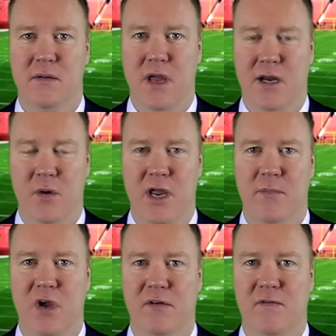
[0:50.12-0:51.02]
Anyway,
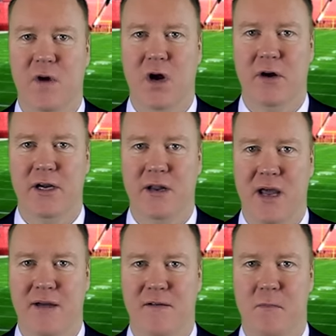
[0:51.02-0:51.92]
moving forward, I
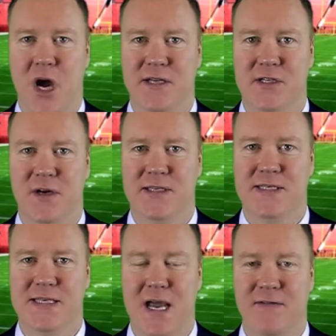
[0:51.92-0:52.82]
have a monster
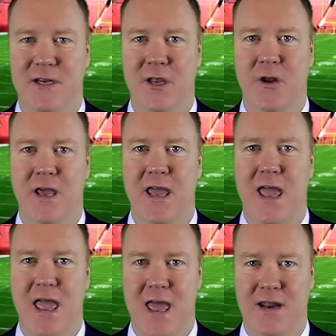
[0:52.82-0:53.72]
7-unit
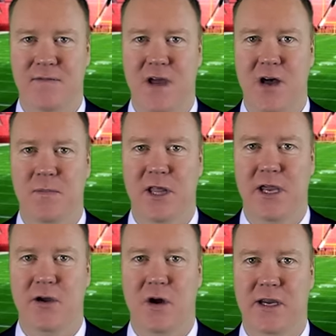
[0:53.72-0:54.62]
NFL
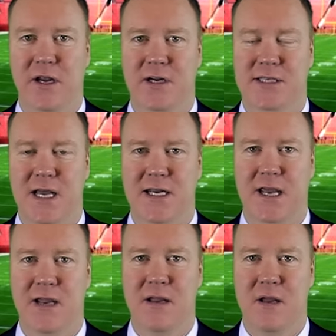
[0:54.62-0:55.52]
play going here
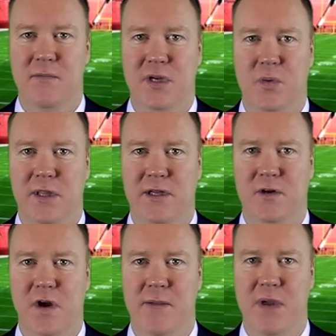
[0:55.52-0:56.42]
Sunday between the
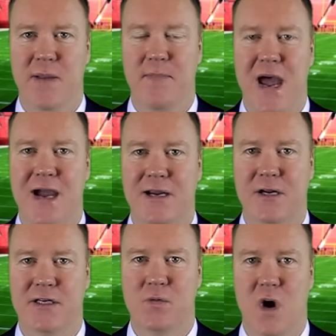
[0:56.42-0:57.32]
Green Bay
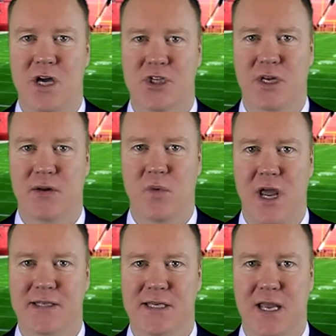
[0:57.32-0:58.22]
Packers and Washington
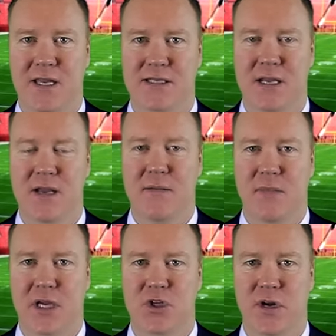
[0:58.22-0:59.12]
Redskins.
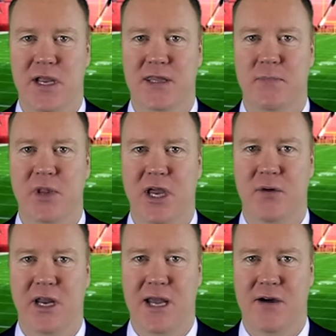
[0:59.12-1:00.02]
Make sure you get the play
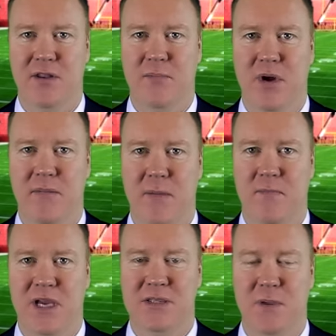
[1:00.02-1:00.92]
right now on the Premium
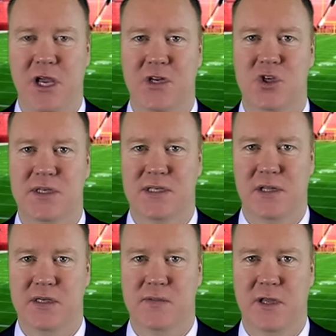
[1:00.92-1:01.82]
Picks page,
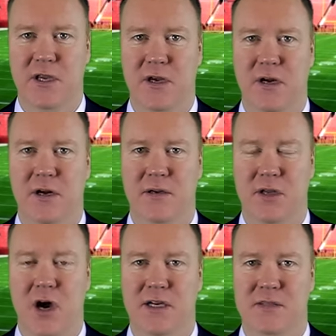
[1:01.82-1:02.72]
exclusively here at
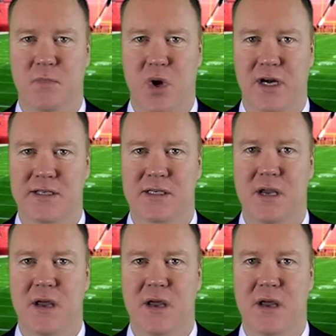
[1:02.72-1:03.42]
Doc Sports.